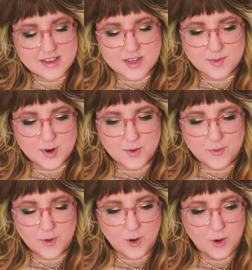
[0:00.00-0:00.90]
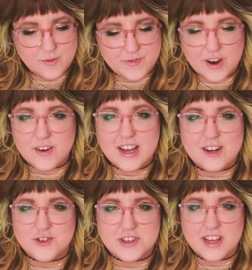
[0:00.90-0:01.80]
This has been a whole very
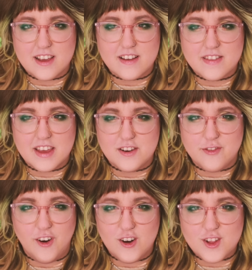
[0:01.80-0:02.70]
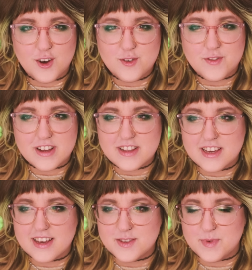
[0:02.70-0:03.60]
interesting thing to follow,
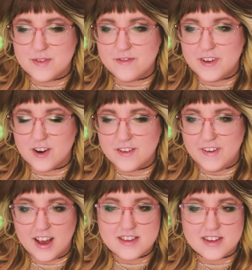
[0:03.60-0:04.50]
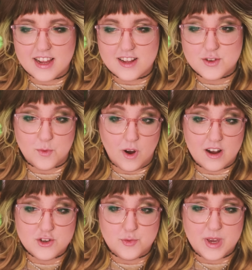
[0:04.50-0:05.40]
really. It's been very fascinating to
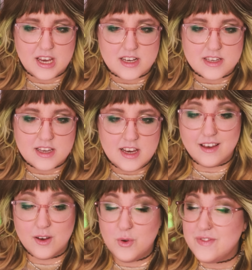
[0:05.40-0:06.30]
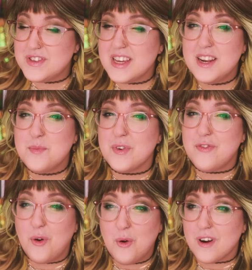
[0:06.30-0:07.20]
watch because we've seen it
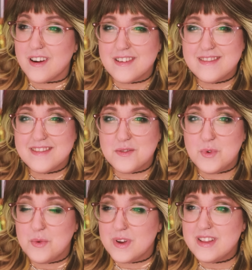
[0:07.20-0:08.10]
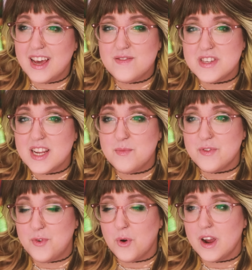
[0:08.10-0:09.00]
before. We really have seen it
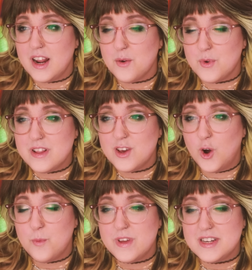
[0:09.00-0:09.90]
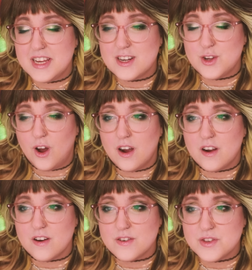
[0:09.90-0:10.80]
before, and I really hope that
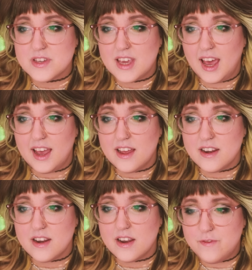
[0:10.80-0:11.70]
TikTokers can